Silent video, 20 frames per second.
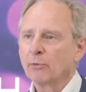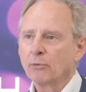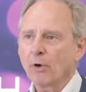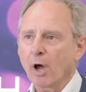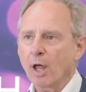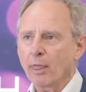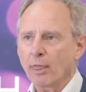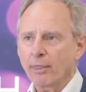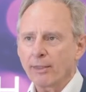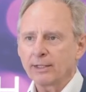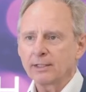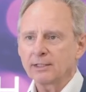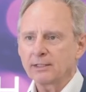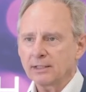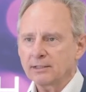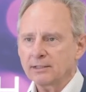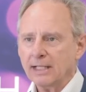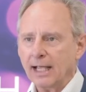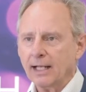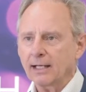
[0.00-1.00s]
rather than
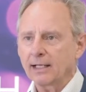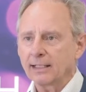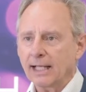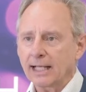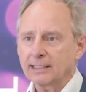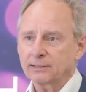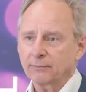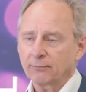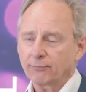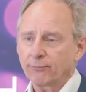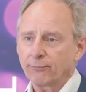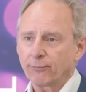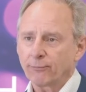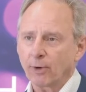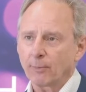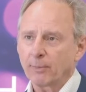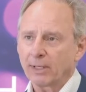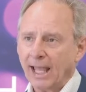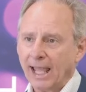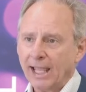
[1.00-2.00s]
tackle it as
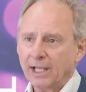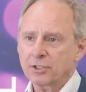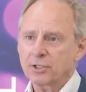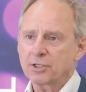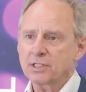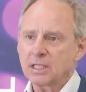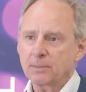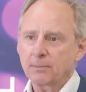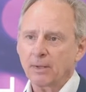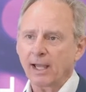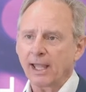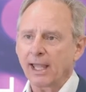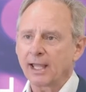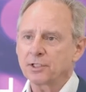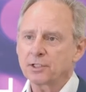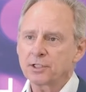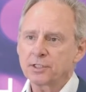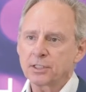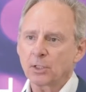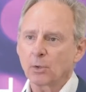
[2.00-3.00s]
from an agency by
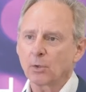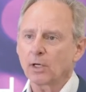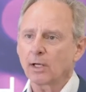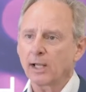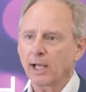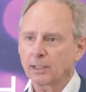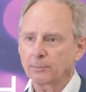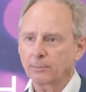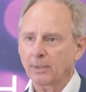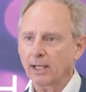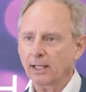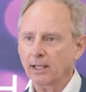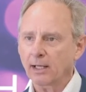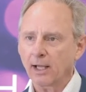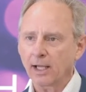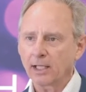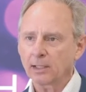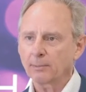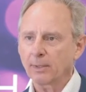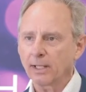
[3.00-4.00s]
agency or client by
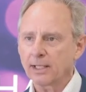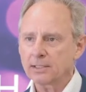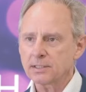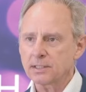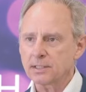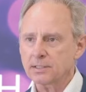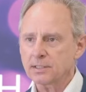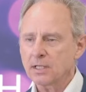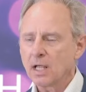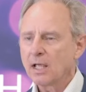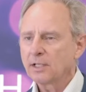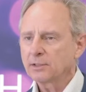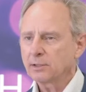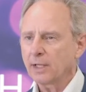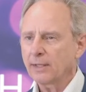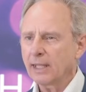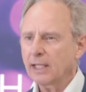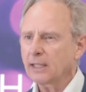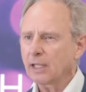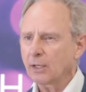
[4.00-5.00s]
client basis.
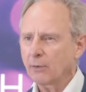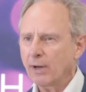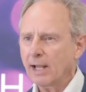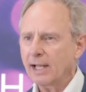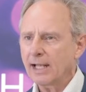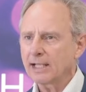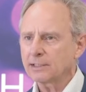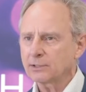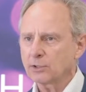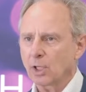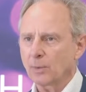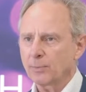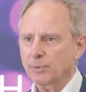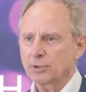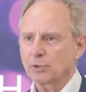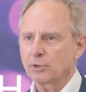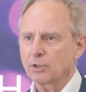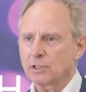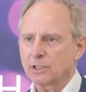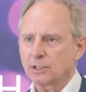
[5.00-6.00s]
So I think there really is an
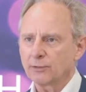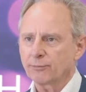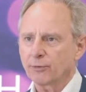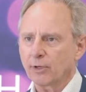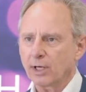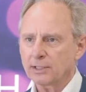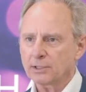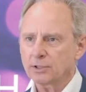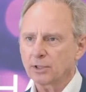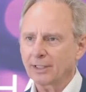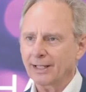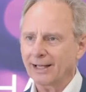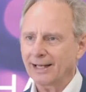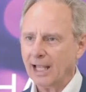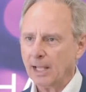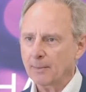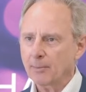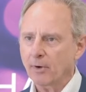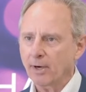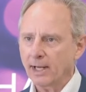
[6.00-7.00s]
opportunity for us to
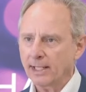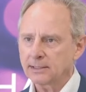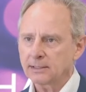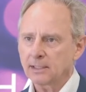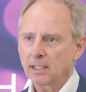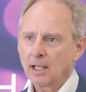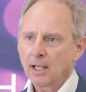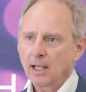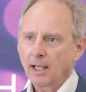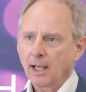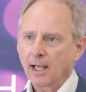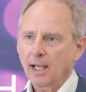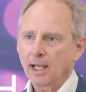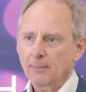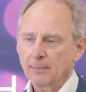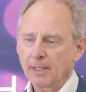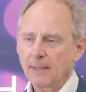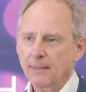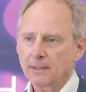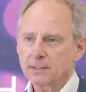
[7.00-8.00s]
collaborate
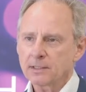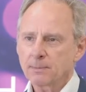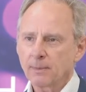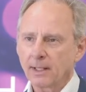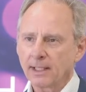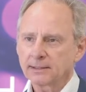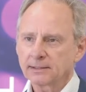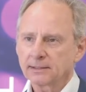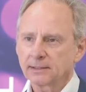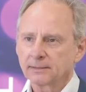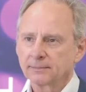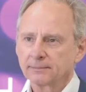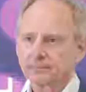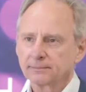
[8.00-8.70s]
in this space.